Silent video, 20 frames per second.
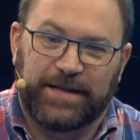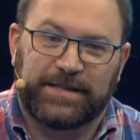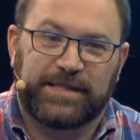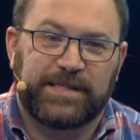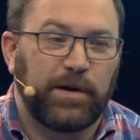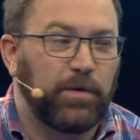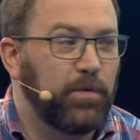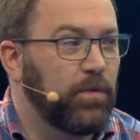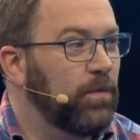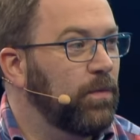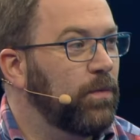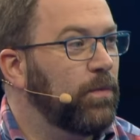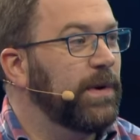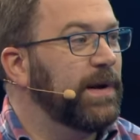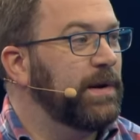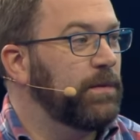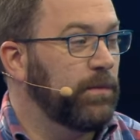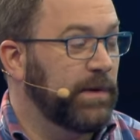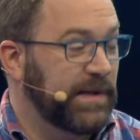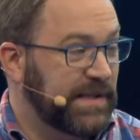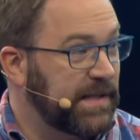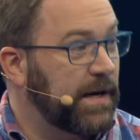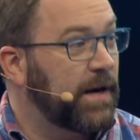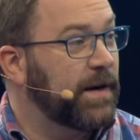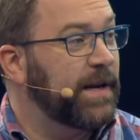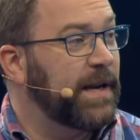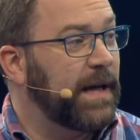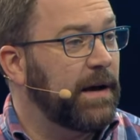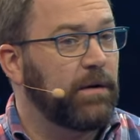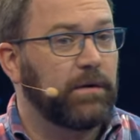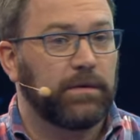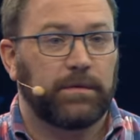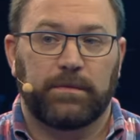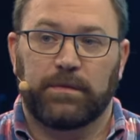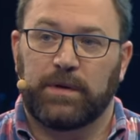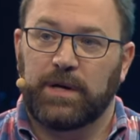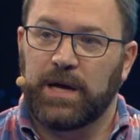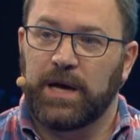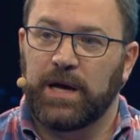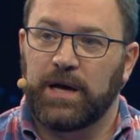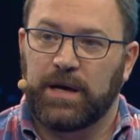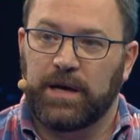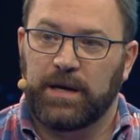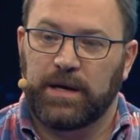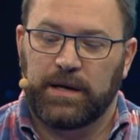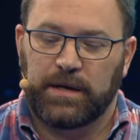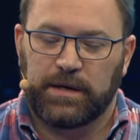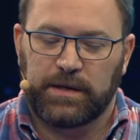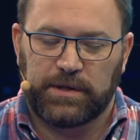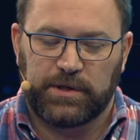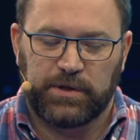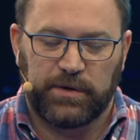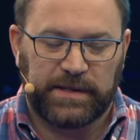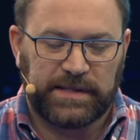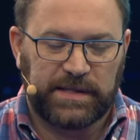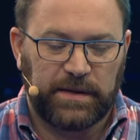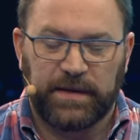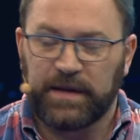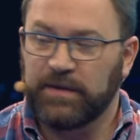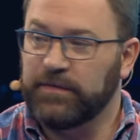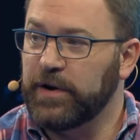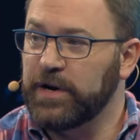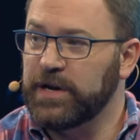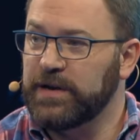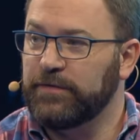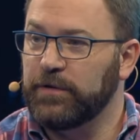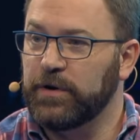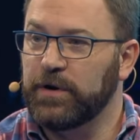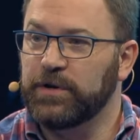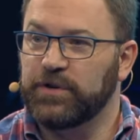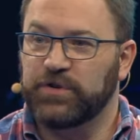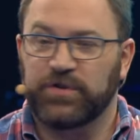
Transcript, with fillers: so we, we started out uh, doing something very different,